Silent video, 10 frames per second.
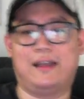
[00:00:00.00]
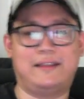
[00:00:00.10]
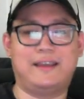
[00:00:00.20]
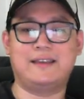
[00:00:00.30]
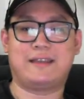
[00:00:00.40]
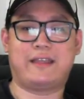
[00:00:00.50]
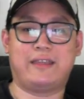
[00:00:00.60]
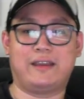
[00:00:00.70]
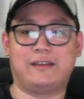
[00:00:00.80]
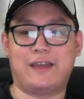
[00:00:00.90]
I taste
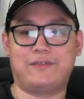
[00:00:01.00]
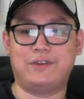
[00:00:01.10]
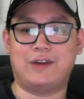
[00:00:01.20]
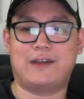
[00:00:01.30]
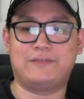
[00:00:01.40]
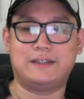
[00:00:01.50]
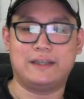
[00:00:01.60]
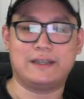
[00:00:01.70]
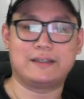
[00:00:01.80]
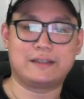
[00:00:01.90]
nothing. I have no
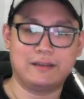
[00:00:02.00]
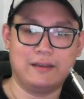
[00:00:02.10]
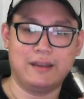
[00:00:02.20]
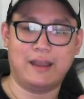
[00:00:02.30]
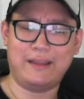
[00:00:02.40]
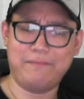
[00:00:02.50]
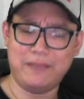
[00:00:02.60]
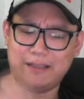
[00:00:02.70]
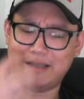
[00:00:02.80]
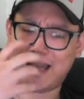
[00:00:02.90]
aftertaste, and that
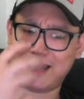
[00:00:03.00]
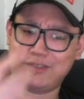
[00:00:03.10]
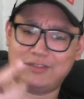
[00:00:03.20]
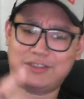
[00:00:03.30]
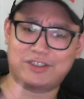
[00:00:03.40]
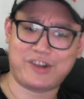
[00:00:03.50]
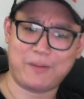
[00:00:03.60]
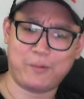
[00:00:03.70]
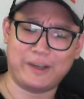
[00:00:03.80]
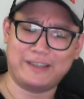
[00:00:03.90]
makes it hard to
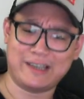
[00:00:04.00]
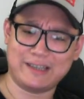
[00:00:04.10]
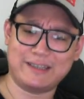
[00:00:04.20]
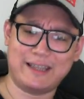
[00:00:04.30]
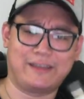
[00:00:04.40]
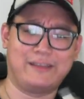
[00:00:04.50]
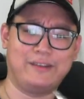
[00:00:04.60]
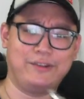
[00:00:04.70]
describe what it tastes like.